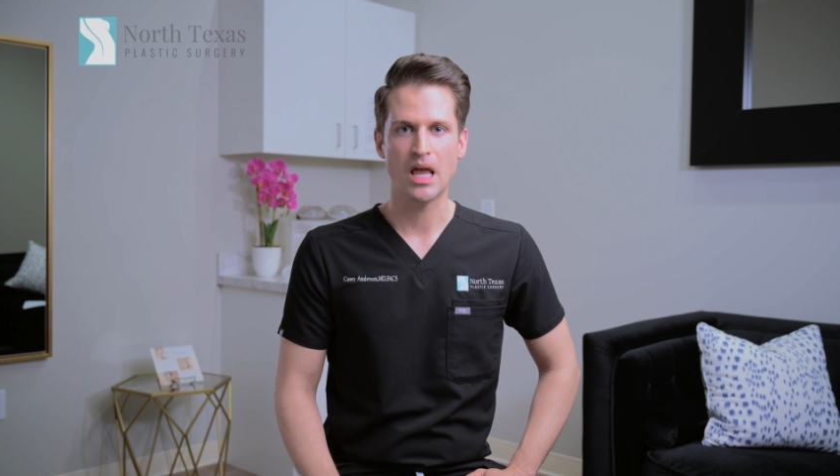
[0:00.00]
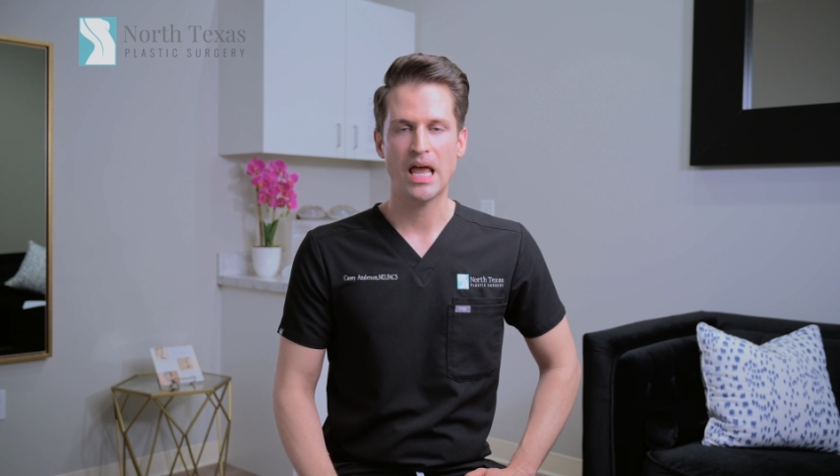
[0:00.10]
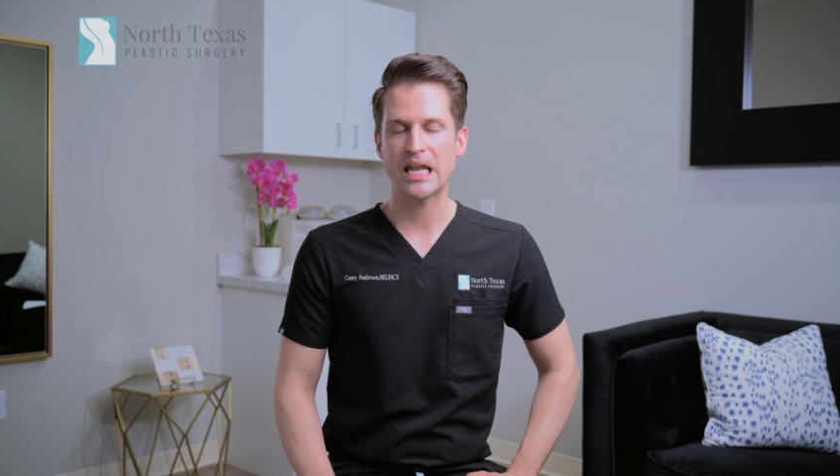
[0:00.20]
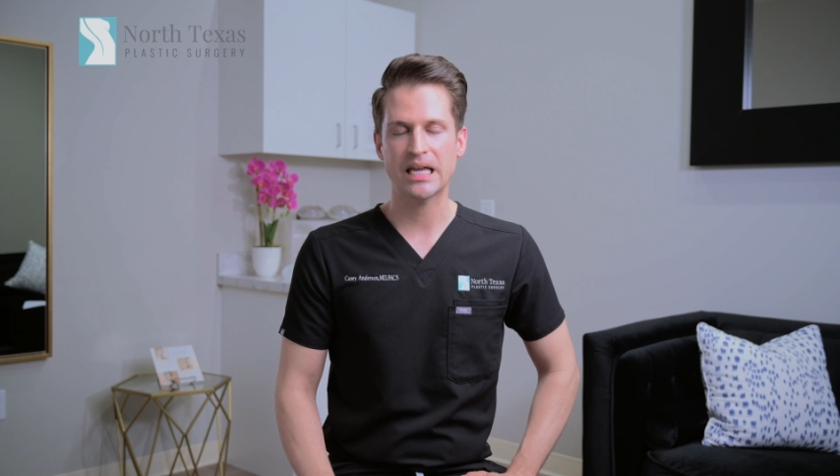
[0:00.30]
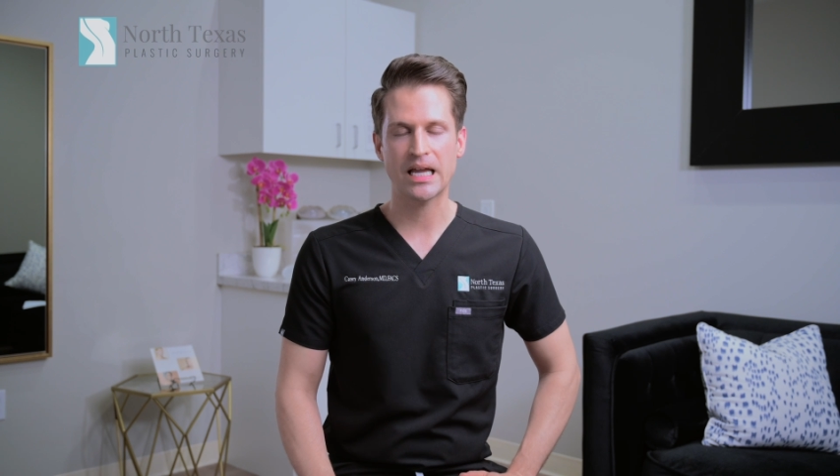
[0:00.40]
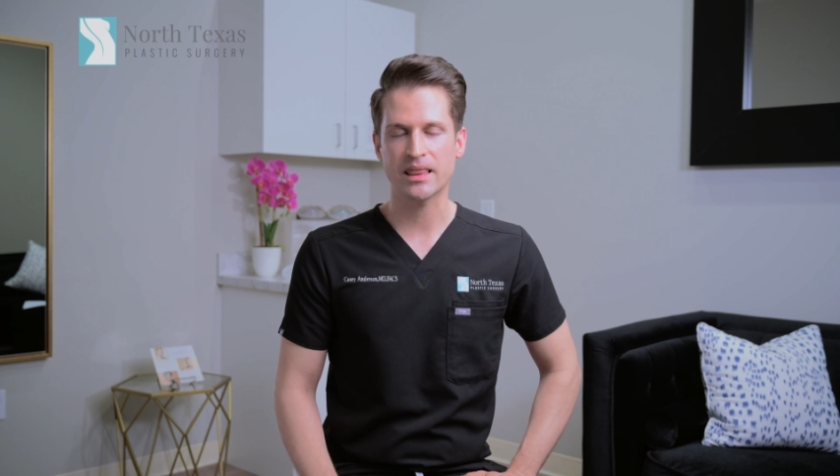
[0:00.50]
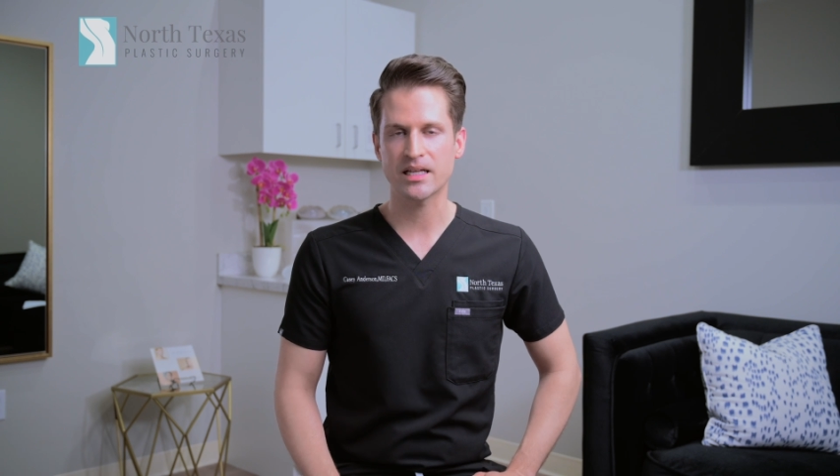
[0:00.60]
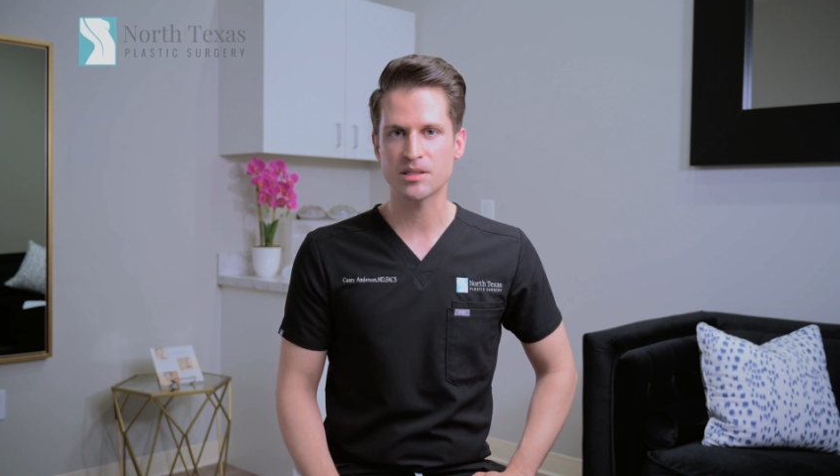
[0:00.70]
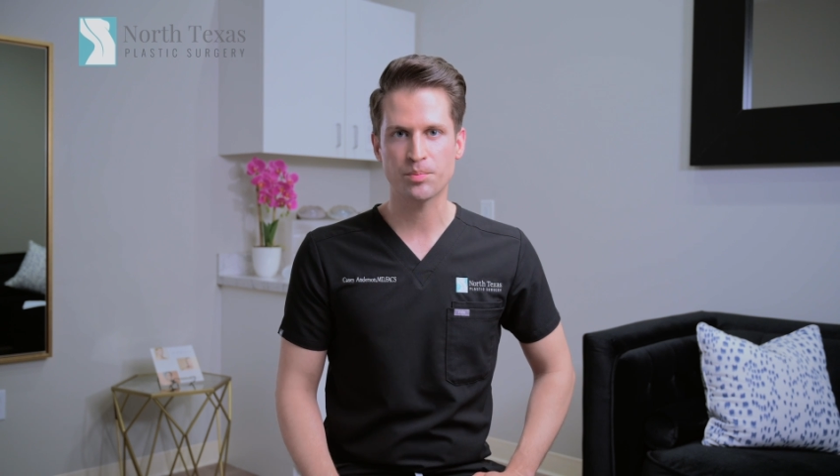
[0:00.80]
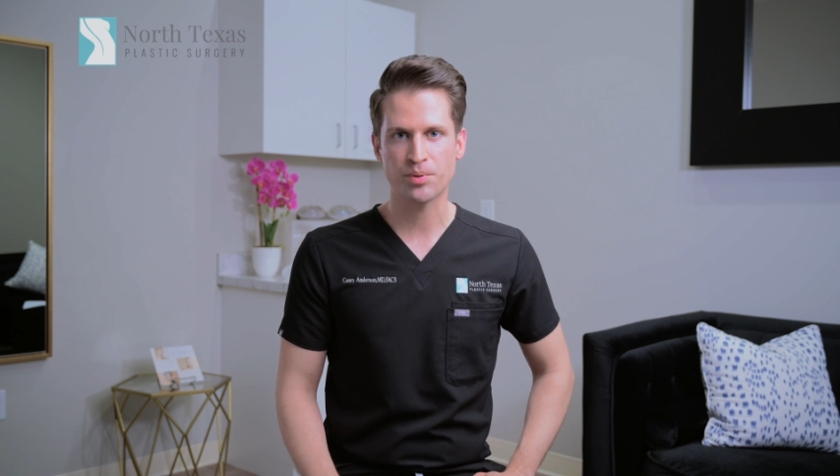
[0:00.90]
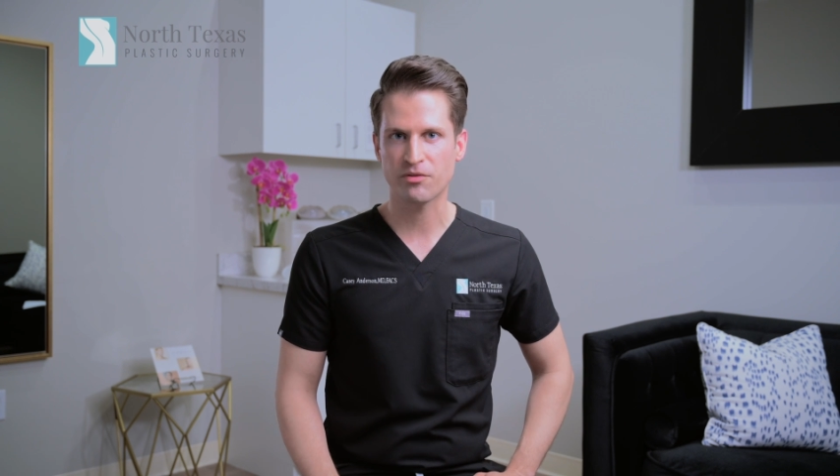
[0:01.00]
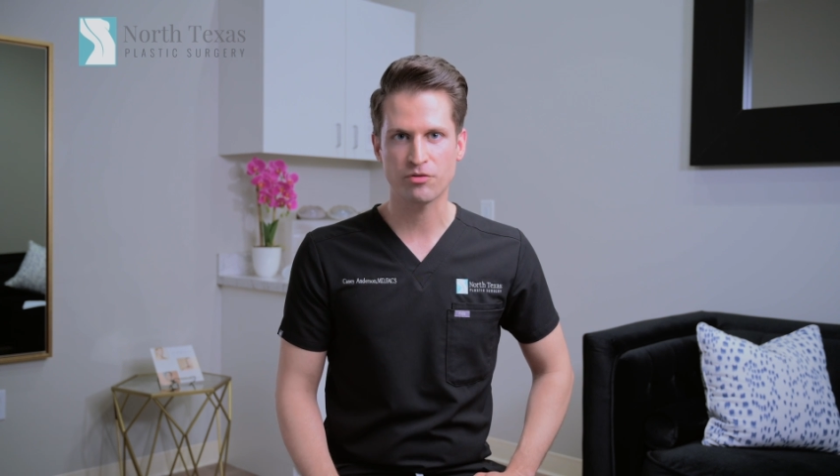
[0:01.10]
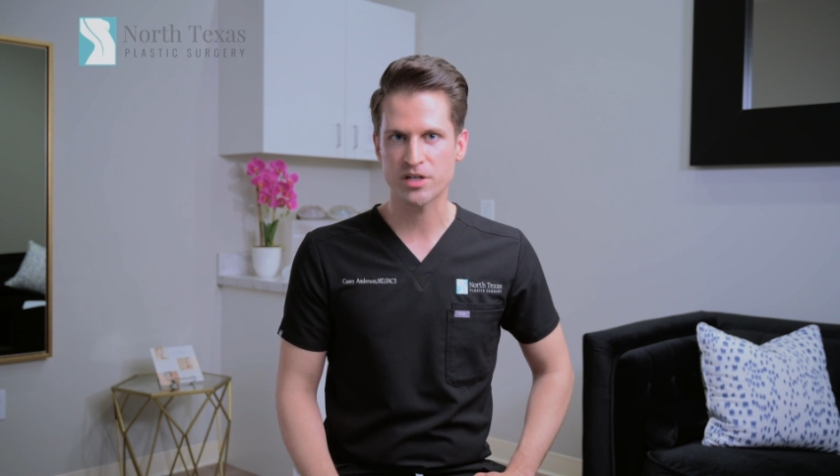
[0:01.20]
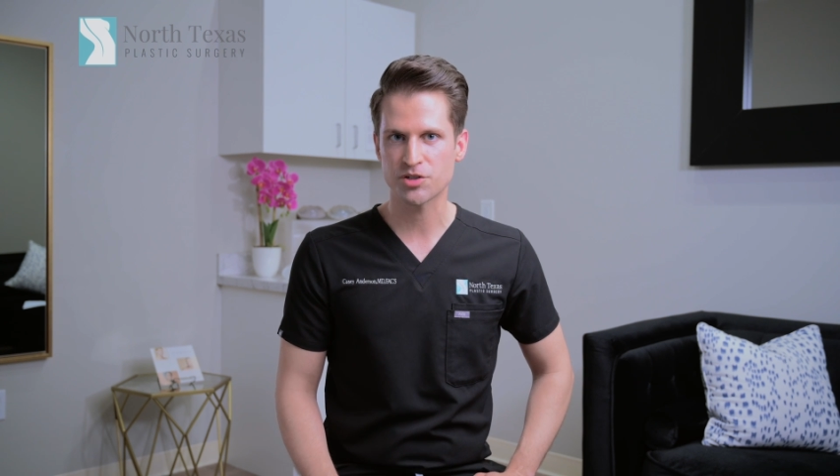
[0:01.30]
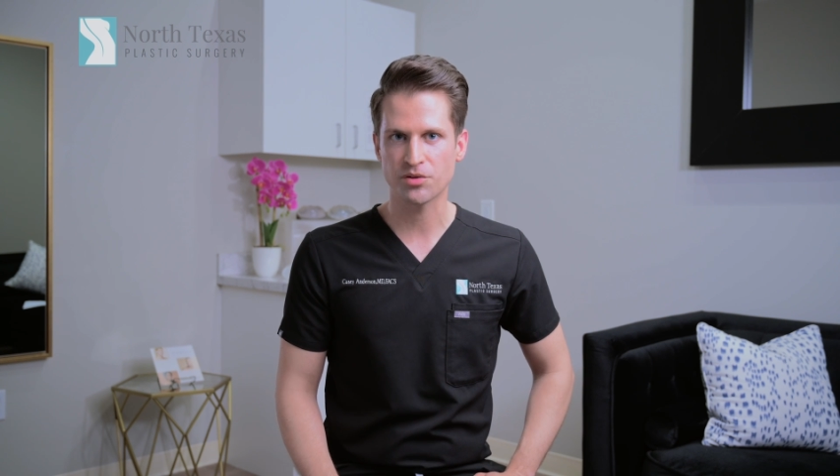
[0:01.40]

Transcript: And again, that's a preferential